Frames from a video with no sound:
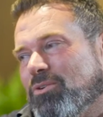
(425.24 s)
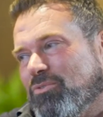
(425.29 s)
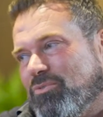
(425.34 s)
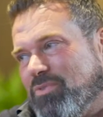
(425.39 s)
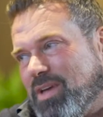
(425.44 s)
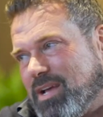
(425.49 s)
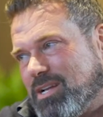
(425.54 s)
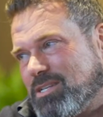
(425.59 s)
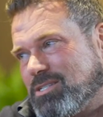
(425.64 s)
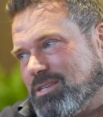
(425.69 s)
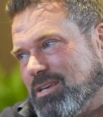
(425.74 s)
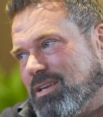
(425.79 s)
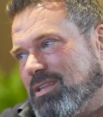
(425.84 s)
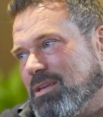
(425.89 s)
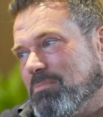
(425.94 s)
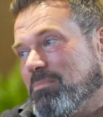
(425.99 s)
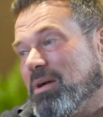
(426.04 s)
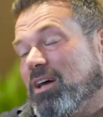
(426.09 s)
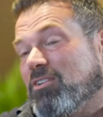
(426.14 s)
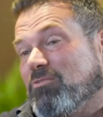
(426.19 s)
effects and the
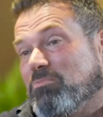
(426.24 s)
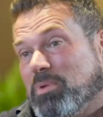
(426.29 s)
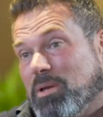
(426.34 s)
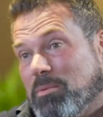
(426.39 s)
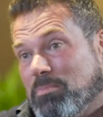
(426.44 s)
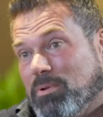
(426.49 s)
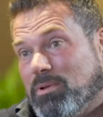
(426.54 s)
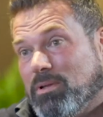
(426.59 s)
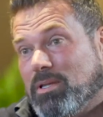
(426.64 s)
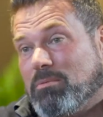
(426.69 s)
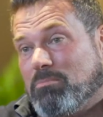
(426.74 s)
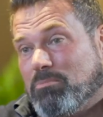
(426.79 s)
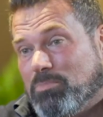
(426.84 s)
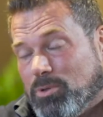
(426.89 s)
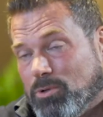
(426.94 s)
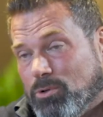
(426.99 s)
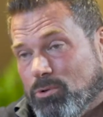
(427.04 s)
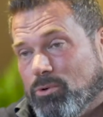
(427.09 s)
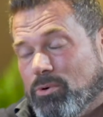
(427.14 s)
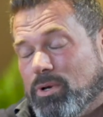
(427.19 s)
amount of people
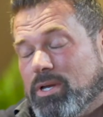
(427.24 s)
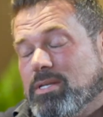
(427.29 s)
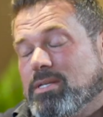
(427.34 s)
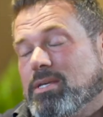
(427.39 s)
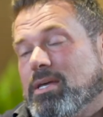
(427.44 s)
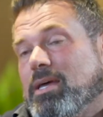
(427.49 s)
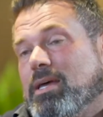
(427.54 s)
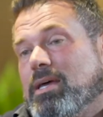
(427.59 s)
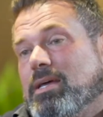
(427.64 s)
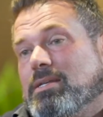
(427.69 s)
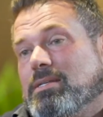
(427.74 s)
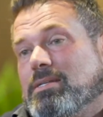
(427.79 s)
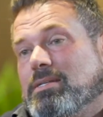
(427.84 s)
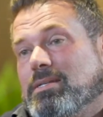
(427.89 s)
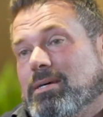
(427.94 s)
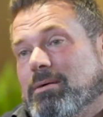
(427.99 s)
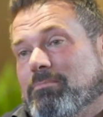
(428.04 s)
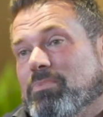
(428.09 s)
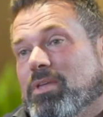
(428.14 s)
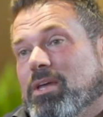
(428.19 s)
employed and
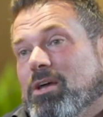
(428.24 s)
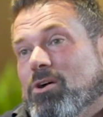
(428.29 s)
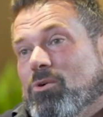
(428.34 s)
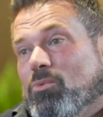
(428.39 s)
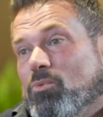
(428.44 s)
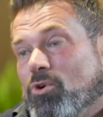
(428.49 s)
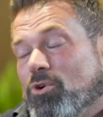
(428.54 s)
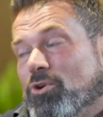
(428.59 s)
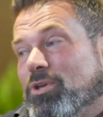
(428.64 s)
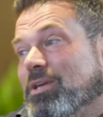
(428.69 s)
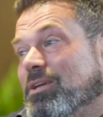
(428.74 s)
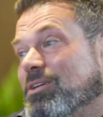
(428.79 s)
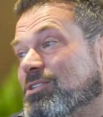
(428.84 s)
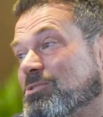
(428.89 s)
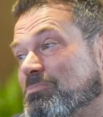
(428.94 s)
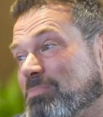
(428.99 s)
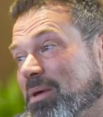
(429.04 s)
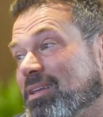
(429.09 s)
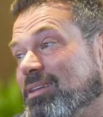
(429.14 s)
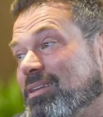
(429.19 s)
um, working and
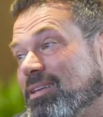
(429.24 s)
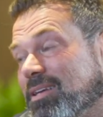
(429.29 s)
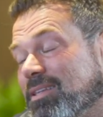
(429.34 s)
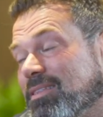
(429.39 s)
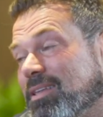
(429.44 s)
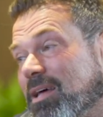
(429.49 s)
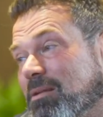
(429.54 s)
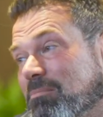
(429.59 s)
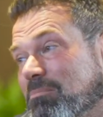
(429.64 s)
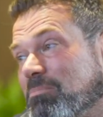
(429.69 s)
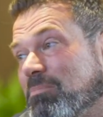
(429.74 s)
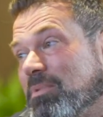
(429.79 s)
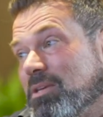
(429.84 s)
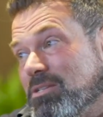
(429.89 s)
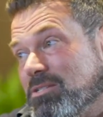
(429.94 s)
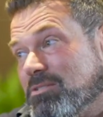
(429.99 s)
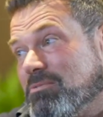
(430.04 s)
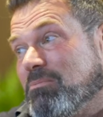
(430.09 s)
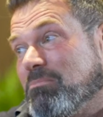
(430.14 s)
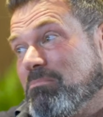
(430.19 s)
spending in that
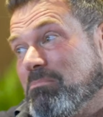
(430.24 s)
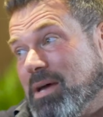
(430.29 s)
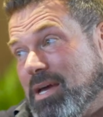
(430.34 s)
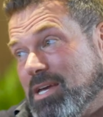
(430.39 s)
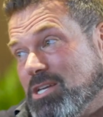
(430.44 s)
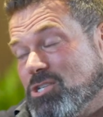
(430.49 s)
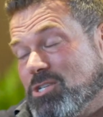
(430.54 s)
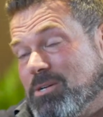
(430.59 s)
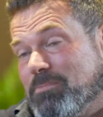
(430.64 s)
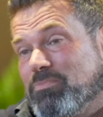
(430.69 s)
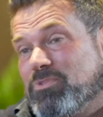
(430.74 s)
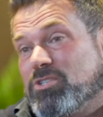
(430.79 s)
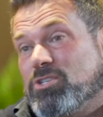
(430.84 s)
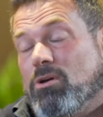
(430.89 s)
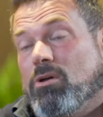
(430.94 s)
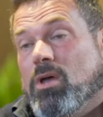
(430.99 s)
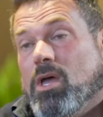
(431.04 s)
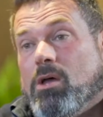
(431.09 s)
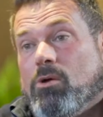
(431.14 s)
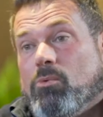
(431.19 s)
is major.
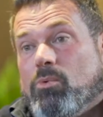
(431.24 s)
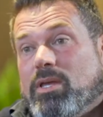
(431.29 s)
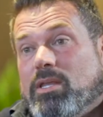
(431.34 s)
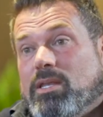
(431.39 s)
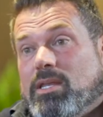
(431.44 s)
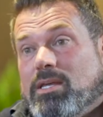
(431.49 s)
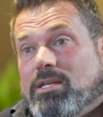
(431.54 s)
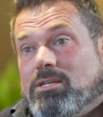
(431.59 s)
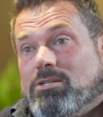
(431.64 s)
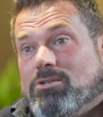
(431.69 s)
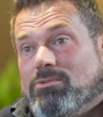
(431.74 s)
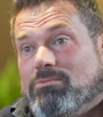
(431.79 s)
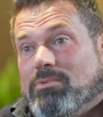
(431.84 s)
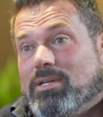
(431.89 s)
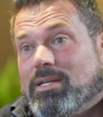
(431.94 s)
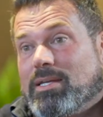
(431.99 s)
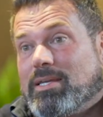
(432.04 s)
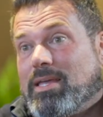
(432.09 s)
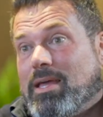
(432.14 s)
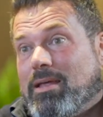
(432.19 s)
So we need to
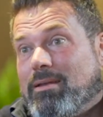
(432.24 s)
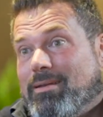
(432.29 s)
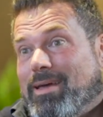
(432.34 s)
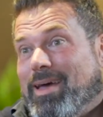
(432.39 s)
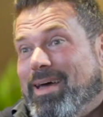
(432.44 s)
really get